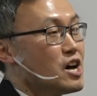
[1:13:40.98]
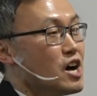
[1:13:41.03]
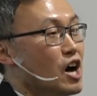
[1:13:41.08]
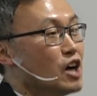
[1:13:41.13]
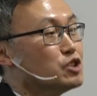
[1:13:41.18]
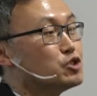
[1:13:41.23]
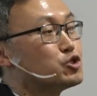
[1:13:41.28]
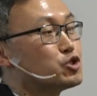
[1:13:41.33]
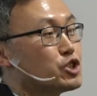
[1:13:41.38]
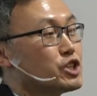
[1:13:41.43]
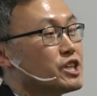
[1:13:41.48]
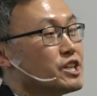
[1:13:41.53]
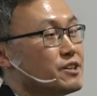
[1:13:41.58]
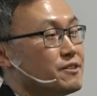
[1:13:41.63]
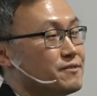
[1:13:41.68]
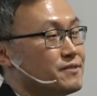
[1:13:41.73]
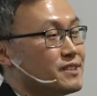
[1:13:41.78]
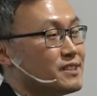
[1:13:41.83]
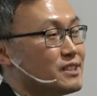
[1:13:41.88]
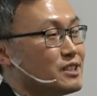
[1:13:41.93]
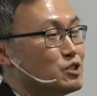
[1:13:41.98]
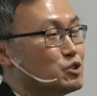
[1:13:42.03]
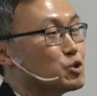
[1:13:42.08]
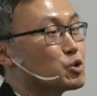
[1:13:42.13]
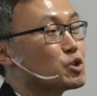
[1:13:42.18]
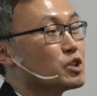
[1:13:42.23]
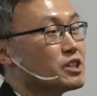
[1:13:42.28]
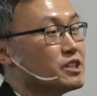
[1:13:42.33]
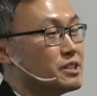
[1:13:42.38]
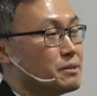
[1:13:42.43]
achieved
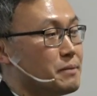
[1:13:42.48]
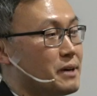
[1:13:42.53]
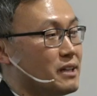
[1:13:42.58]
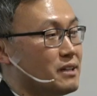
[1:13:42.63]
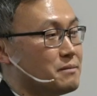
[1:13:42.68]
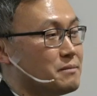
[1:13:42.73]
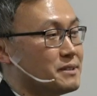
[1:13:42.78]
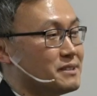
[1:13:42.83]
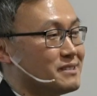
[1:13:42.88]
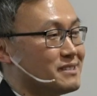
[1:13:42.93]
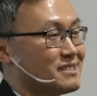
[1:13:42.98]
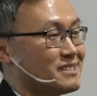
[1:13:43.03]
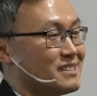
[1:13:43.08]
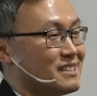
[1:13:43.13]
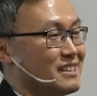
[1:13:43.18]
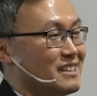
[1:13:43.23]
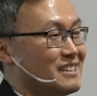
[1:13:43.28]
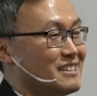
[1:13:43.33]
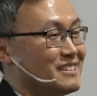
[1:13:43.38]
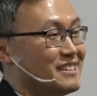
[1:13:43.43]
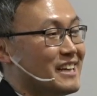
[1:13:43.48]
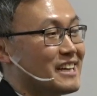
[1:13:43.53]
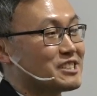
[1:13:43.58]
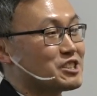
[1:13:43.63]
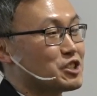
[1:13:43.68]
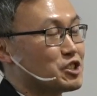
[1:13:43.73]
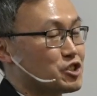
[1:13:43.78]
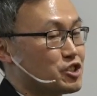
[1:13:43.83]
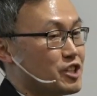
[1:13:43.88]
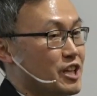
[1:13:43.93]
nuclear development,
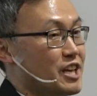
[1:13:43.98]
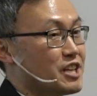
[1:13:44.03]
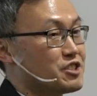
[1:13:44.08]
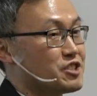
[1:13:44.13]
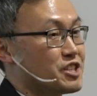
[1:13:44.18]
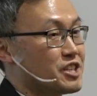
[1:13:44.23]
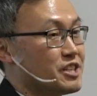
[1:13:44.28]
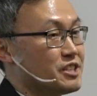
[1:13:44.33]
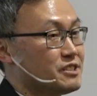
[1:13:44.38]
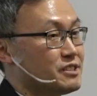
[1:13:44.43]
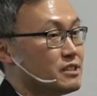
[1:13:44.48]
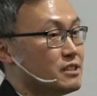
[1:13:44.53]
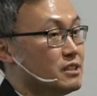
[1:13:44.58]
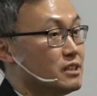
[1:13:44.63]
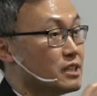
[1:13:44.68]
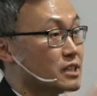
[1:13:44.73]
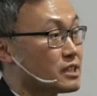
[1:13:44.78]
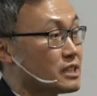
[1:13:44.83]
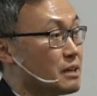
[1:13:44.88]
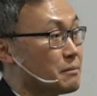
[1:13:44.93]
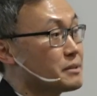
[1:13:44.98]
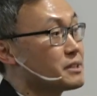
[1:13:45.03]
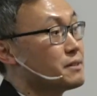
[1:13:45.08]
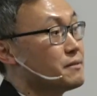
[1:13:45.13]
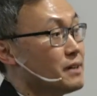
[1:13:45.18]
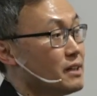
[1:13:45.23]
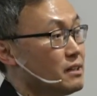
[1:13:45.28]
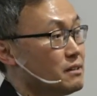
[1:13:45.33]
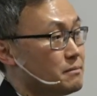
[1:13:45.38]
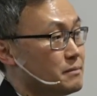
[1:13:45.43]
Next stage is economic
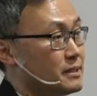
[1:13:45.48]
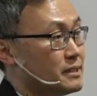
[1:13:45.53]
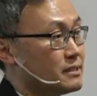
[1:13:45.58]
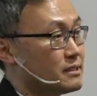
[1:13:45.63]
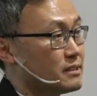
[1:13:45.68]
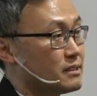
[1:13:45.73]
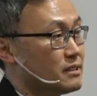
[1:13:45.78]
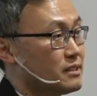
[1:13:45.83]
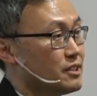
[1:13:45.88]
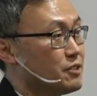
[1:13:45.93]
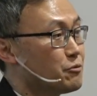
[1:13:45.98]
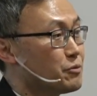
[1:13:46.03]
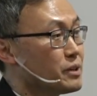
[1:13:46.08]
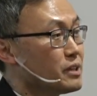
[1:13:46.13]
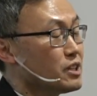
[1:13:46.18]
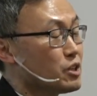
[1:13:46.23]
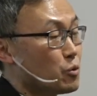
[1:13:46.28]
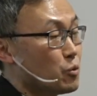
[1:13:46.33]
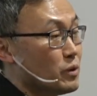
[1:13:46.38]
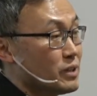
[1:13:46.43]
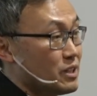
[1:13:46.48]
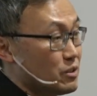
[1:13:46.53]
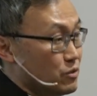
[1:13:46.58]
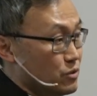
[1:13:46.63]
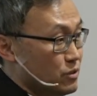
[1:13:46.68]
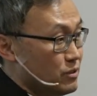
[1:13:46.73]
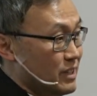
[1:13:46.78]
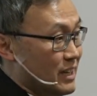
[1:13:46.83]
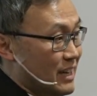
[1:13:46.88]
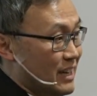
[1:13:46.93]
development. He really want
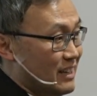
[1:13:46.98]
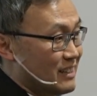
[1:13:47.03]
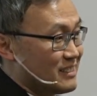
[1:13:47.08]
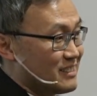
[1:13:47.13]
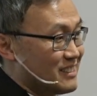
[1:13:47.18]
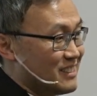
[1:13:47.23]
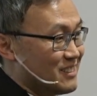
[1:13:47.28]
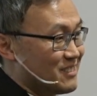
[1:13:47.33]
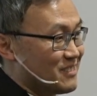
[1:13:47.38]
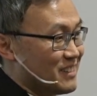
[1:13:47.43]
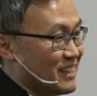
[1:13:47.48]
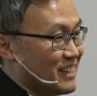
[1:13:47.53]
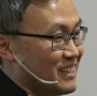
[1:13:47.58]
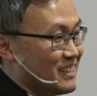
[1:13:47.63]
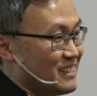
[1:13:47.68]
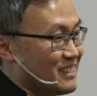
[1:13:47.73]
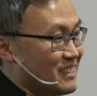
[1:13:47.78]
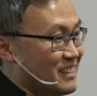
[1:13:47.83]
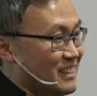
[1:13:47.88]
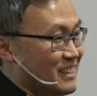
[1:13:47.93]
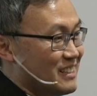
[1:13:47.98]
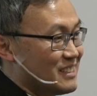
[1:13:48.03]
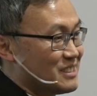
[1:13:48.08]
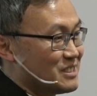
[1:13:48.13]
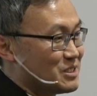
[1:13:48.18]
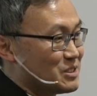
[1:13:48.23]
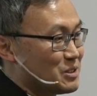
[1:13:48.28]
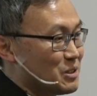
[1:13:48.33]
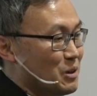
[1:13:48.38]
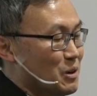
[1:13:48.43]
to do that, right?
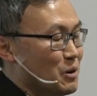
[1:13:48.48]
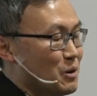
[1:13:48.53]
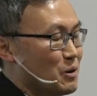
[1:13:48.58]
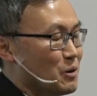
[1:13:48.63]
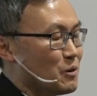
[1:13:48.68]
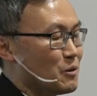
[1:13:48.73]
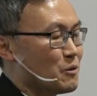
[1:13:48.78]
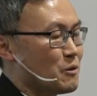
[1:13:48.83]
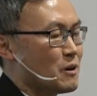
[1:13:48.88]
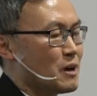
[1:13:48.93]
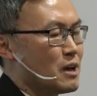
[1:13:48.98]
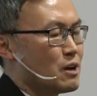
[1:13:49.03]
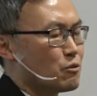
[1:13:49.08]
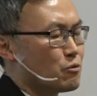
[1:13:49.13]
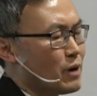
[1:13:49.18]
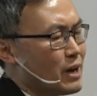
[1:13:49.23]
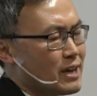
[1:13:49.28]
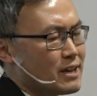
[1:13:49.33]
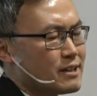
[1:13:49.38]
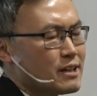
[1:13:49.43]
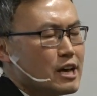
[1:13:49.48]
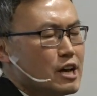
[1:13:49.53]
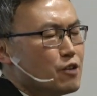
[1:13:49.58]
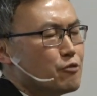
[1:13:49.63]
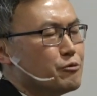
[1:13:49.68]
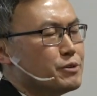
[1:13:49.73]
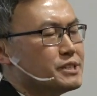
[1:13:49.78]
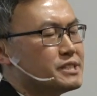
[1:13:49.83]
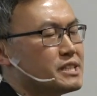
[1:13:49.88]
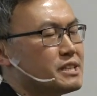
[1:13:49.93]
So, right,
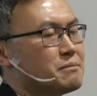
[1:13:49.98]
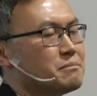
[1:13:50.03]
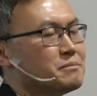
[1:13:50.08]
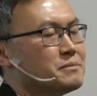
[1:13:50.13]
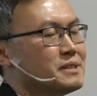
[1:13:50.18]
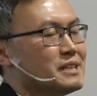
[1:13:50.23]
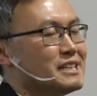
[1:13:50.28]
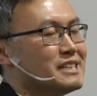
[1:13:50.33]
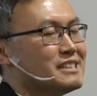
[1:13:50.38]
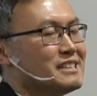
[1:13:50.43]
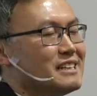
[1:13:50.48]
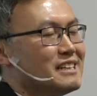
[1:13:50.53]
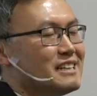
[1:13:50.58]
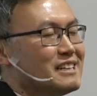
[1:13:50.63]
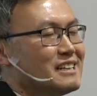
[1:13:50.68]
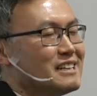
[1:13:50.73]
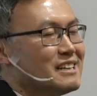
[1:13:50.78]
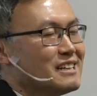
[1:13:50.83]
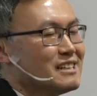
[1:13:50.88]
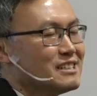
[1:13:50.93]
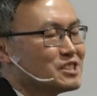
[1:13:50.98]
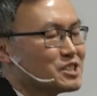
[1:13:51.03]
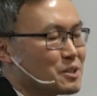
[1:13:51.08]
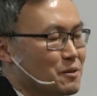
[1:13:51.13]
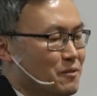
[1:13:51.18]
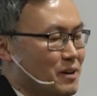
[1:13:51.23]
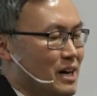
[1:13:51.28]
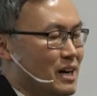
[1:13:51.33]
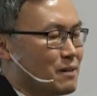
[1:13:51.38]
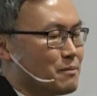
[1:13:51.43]
regime
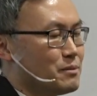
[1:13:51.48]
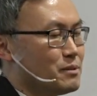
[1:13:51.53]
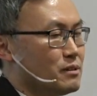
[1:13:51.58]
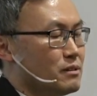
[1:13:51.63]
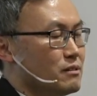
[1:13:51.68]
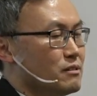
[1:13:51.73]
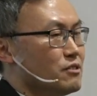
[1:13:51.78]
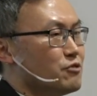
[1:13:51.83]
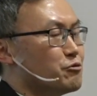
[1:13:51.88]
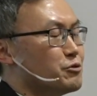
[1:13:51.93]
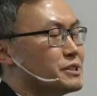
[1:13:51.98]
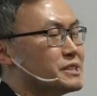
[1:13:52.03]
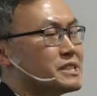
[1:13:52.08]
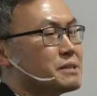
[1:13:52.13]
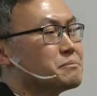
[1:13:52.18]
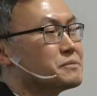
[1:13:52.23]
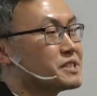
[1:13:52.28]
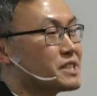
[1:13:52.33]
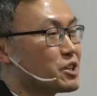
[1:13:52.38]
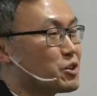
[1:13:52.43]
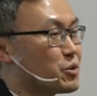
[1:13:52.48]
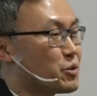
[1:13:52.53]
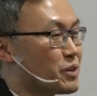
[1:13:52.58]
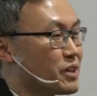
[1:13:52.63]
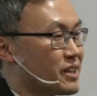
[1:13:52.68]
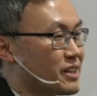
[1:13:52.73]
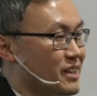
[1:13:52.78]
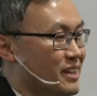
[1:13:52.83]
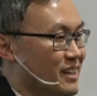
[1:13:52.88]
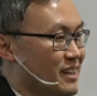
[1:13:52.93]
survival, regime
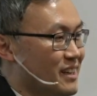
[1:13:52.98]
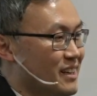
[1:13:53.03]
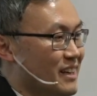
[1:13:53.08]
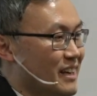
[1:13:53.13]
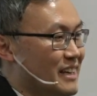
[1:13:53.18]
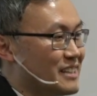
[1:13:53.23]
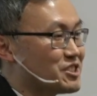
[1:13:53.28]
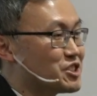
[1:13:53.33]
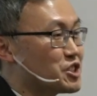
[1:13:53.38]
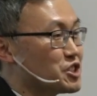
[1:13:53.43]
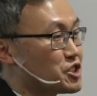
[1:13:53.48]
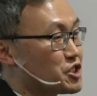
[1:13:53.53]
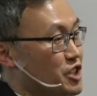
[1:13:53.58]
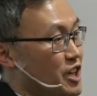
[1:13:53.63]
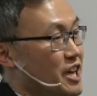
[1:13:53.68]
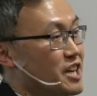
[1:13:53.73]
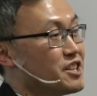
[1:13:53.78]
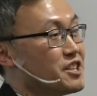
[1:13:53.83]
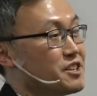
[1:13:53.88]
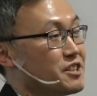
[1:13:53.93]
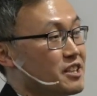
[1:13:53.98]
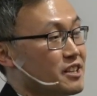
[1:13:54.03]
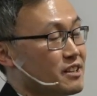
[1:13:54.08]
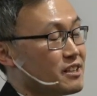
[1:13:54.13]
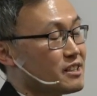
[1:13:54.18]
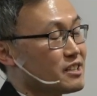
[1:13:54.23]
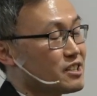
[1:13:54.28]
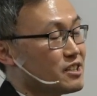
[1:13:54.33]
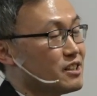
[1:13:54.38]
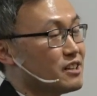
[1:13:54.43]
security, and
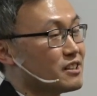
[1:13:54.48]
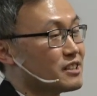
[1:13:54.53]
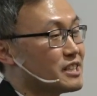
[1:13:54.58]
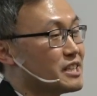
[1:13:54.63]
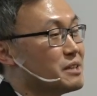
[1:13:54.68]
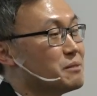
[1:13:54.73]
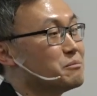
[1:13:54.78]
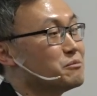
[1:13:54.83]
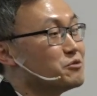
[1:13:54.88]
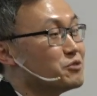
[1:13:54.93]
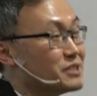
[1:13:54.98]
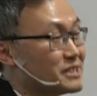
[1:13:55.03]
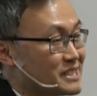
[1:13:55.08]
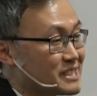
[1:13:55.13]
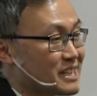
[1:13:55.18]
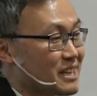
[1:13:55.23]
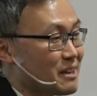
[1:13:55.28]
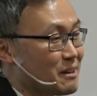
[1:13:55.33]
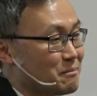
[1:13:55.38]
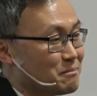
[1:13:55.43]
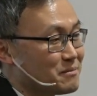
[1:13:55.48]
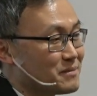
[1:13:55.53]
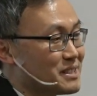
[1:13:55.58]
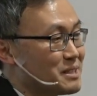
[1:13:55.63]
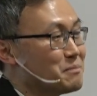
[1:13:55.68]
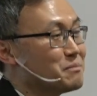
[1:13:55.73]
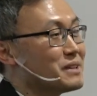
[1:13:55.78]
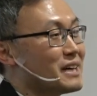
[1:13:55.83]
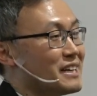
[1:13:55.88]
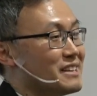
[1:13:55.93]
sustaining the Kim regime,
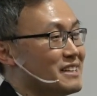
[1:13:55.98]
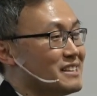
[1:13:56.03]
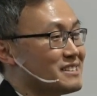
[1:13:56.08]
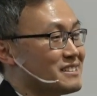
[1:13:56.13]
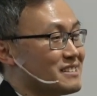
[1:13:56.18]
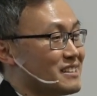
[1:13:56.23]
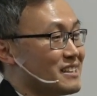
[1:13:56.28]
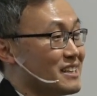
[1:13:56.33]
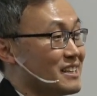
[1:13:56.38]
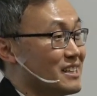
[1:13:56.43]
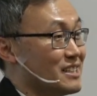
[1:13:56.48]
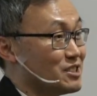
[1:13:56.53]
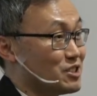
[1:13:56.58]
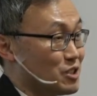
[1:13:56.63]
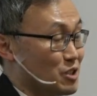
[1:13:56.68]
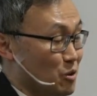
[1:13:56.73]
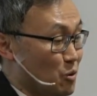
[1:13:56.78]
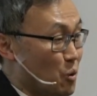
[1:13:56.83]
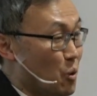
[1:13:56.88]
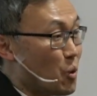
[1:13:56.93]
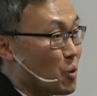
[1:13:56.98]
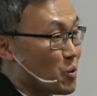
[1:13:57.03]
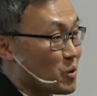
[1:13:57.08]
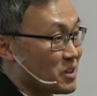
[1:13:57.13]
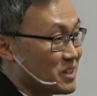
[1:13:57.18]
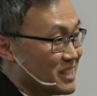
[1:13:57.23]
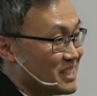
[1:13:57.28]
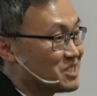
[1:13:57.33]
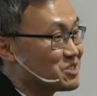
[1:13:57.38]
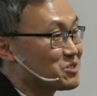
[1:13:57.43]
Kim dynasty is the
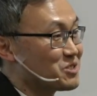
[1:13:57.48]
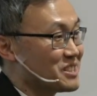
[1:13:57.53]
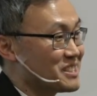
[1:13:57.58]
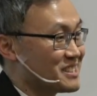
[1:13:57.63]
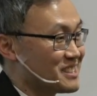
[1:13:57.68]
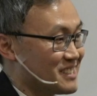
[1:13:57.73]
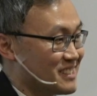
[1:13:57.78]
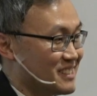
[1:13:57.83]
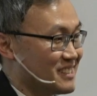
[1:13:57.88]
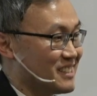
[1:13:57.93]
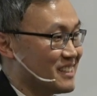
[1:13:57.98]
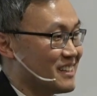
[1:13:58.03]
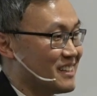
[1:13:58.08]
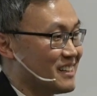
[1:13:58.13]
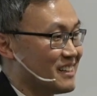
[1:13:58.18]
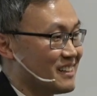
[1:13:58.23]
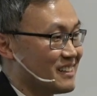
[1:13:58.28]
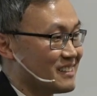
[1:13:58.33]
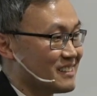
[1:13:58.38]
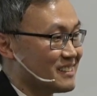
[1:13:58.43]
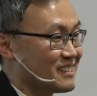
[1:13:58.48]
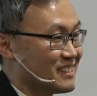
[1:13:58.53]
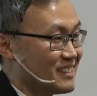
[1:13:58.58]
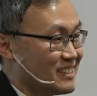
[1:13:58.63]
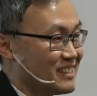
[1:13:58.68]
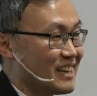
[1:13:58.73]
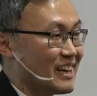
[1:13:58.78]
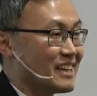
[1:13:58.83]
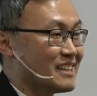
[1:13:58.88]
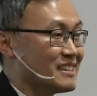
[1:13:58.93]
core interest uh,
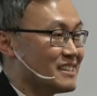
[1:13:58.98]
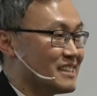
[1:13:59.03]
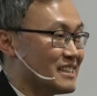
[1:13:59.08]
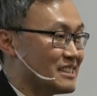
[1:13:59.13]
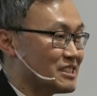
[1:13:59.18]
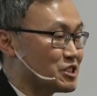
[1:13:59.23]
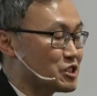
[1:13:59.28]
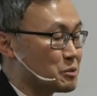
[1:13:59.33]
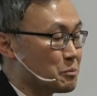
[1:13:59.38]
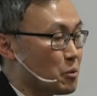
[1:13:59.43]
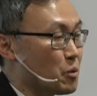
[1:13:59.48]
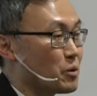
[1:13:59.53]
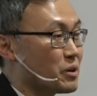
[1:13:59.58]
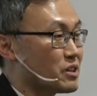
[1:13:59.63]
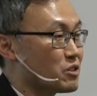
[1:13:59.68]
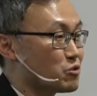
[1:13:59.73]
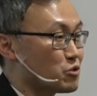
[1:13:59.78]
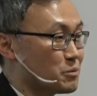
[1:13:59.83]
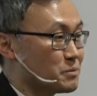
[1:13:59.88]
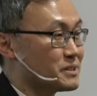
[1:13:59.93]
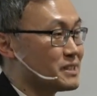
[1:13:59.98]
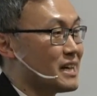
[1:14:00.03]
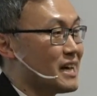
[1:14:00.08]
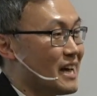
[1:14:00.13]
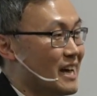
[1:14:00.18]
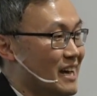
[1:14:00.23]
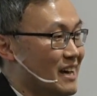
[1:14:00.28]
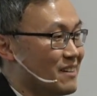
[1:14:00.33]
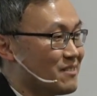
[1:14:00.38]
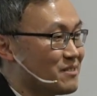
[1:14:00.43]
he and his supporting groups
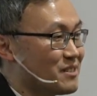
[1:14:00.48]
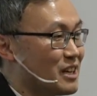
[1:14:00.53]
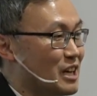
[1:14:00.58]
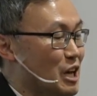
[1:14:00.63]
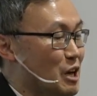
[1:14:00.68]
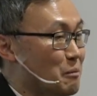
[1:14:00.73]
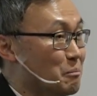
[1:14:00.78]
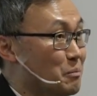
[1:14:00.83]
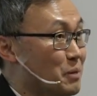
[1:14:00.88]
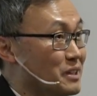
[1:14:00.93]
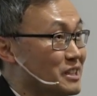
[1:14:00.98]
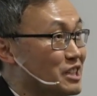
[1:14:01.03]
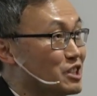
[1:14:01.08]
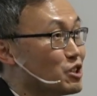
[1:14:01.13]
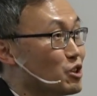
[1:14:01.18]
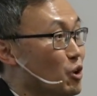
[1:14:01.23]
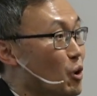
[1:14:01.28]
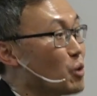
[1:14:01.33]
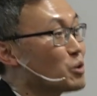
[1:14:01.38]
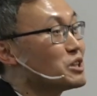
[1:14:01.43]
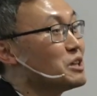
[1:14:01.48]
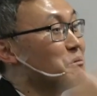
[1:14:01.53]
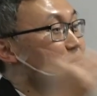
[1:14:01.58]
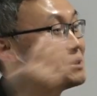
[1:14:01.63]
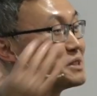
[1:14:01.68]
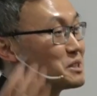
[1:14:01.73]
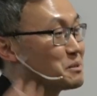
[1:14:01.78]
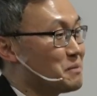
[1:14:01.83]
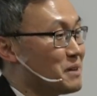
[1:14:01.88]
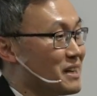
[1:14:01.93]
have. But in the long-term
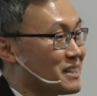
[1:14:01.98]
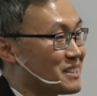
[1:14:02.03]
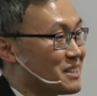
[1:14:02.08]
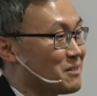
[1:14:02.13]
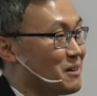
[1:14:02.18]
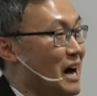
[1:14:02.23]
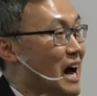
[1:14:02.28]
perspective,